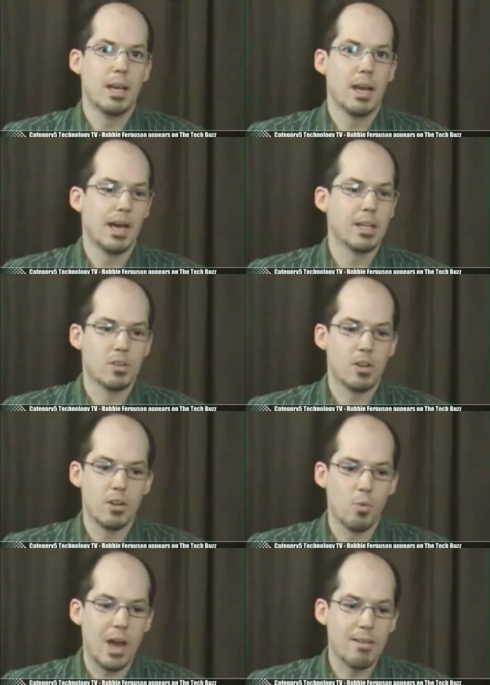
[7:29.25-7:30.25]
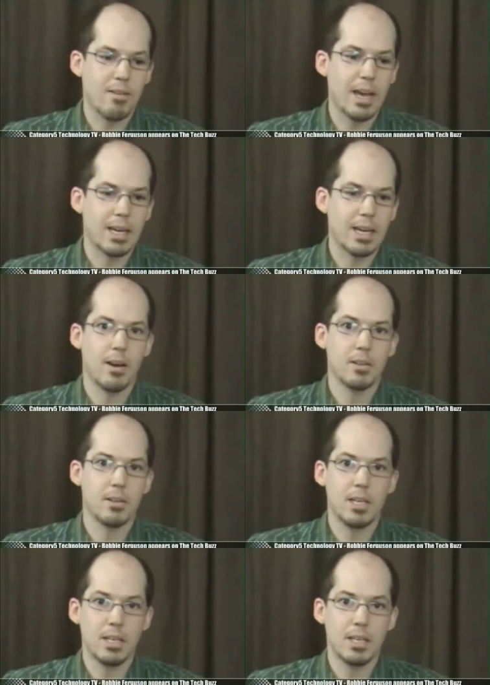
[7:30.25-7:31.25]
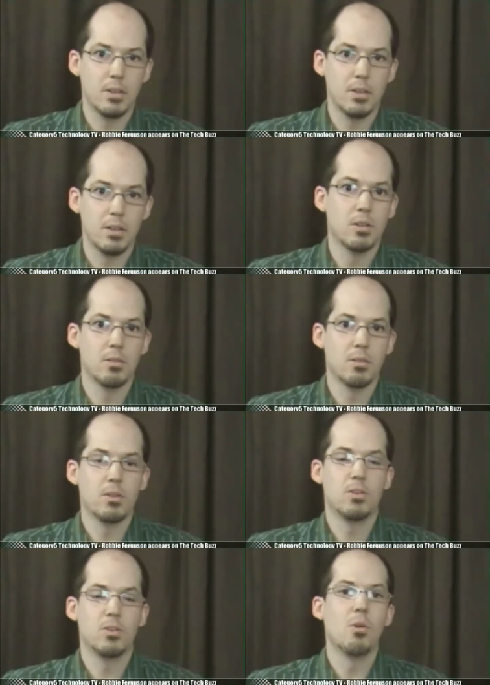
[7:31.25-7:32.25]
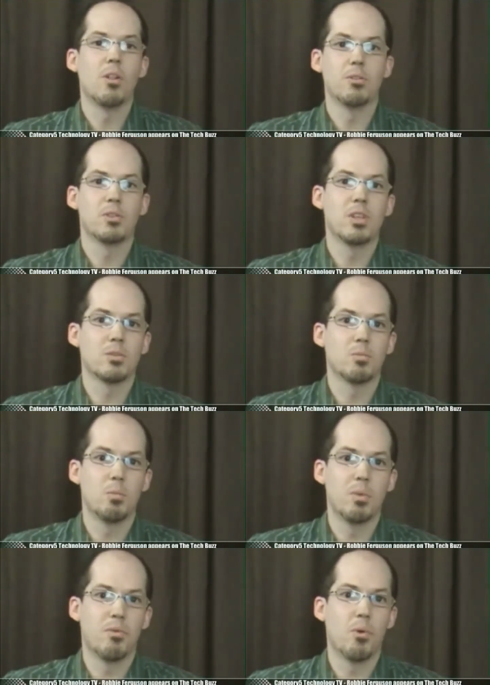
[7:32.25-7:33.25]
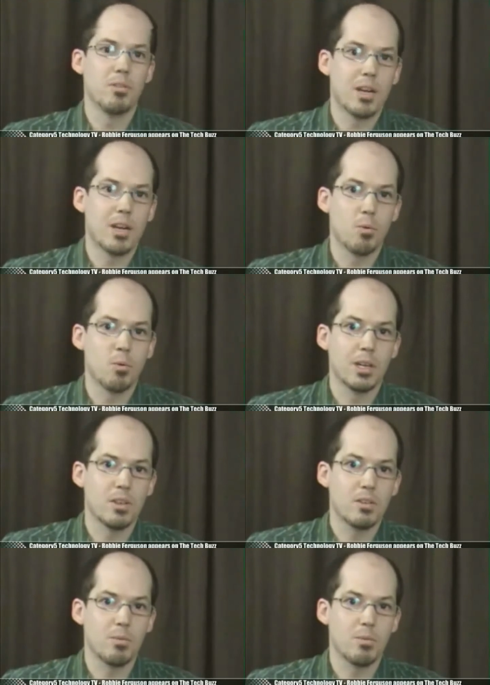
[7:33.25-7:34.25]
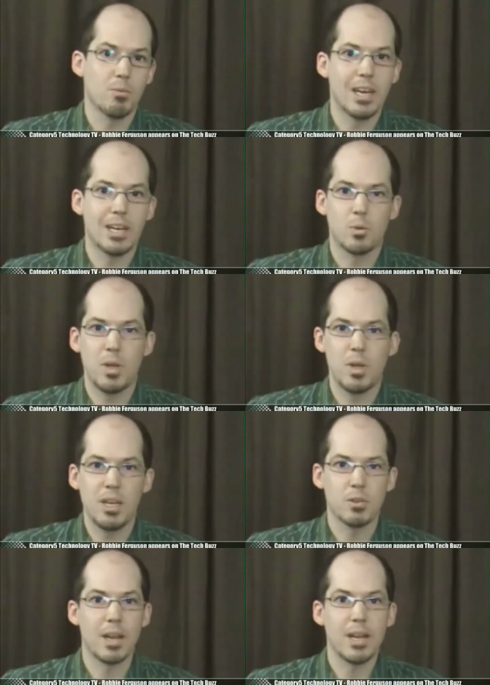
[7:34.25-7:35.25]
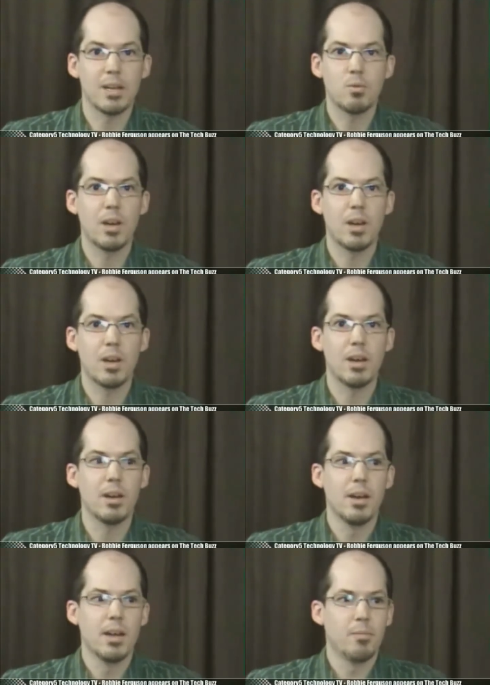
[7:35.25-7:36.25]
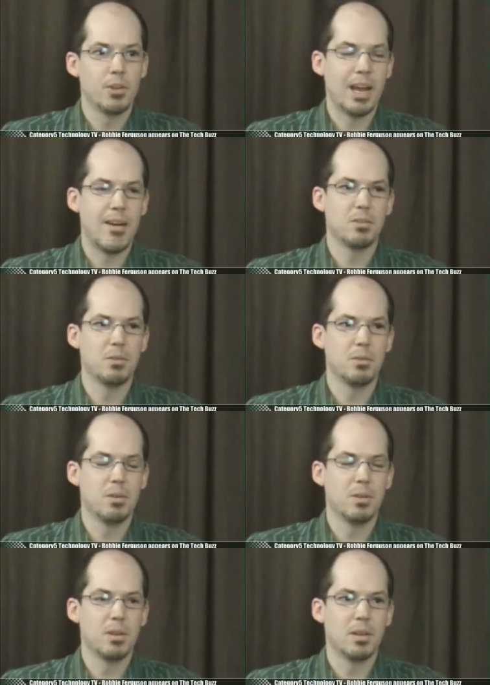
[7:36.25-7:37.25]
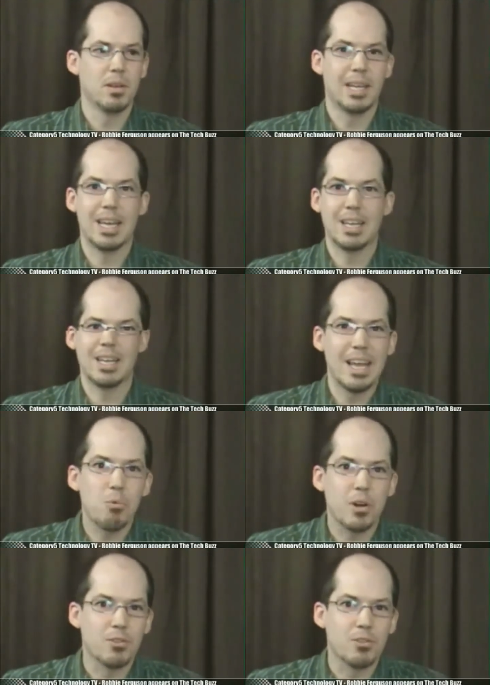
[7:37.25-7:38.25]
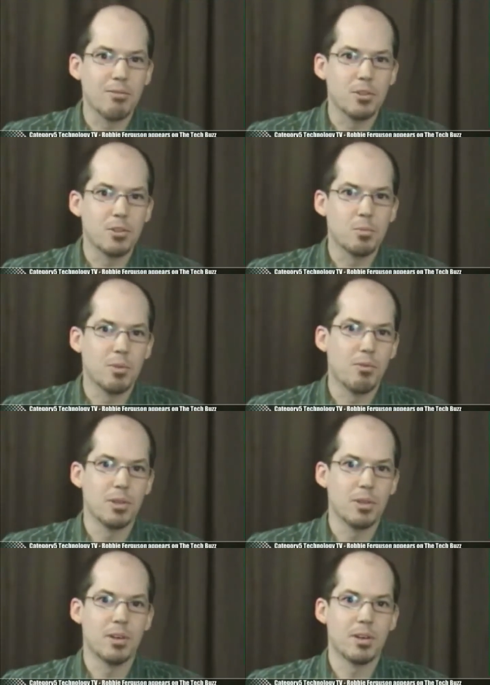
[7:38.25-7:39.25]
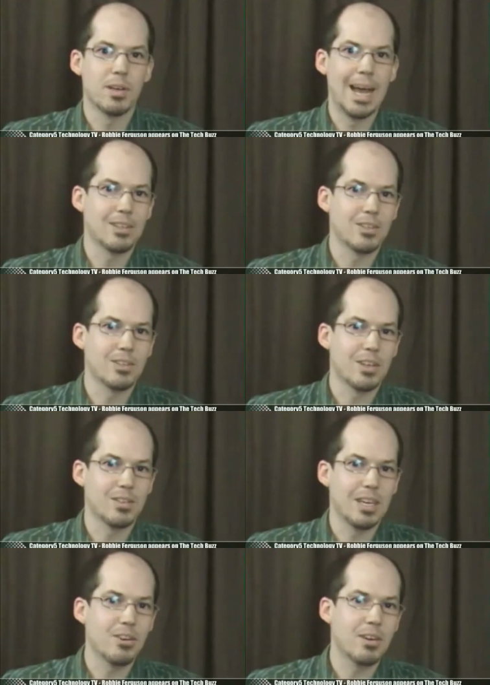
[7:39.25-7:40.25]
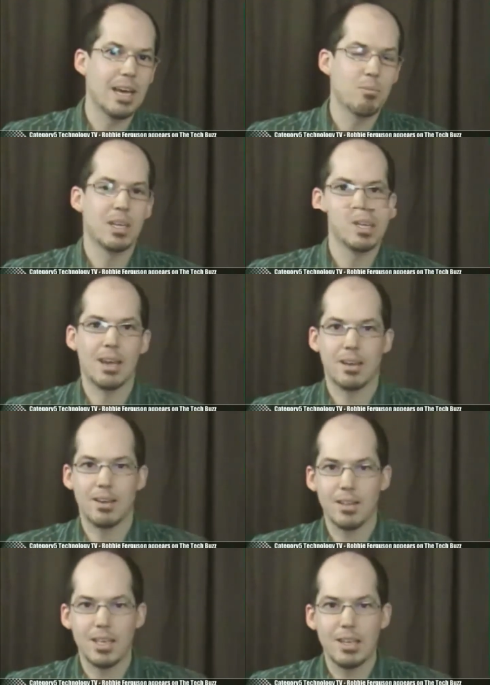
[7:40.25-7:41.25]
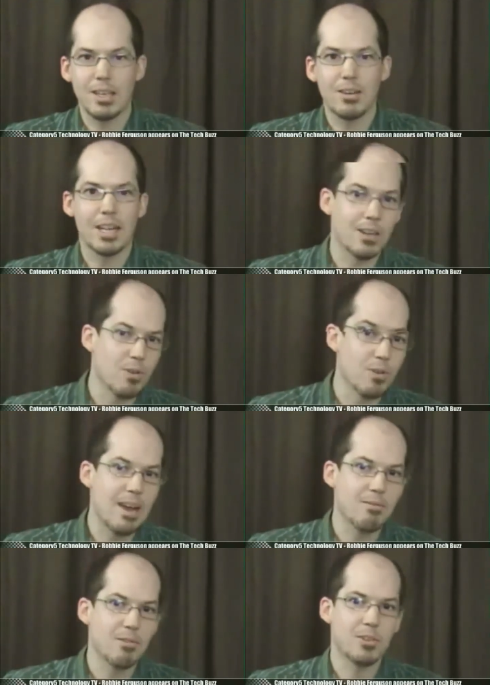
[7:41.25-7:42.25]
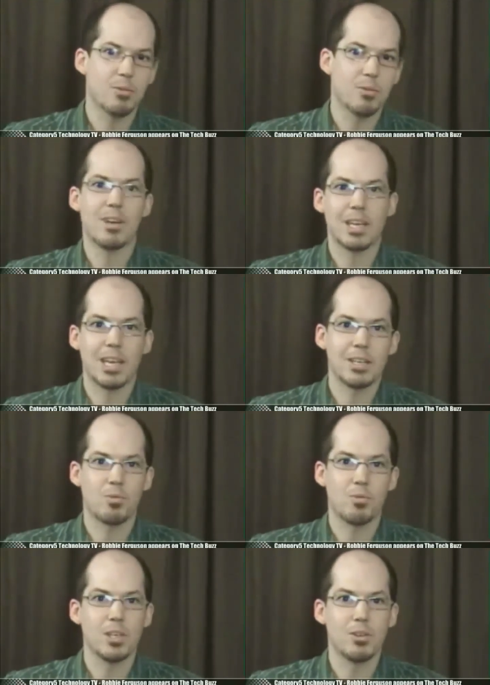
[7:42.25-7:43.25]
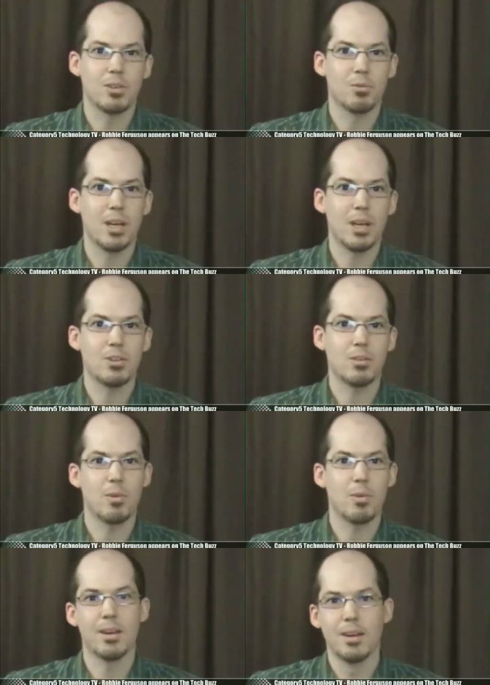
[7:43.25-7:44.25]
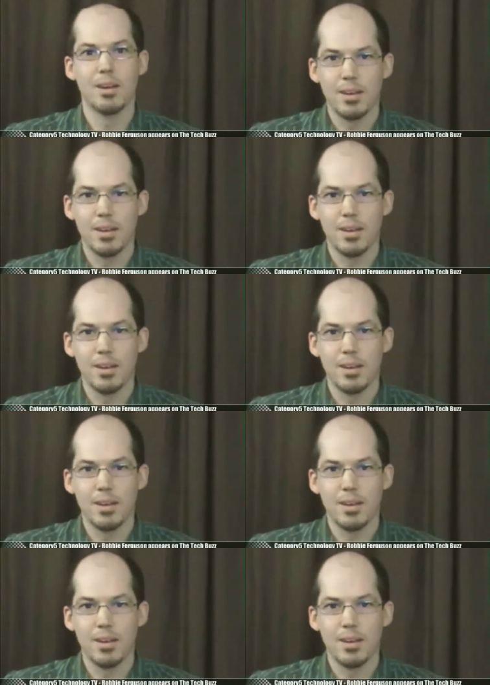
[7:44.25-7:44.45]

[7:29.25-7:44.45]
uh, install your Wi-Fi card. You need to, to do all those things before you've got a working system. With XP, it was horrendous, where you'd have to get your network drivers before you could access the internet, but you can't get on the internet to get your drivers, so we've got a catch-22 situation where,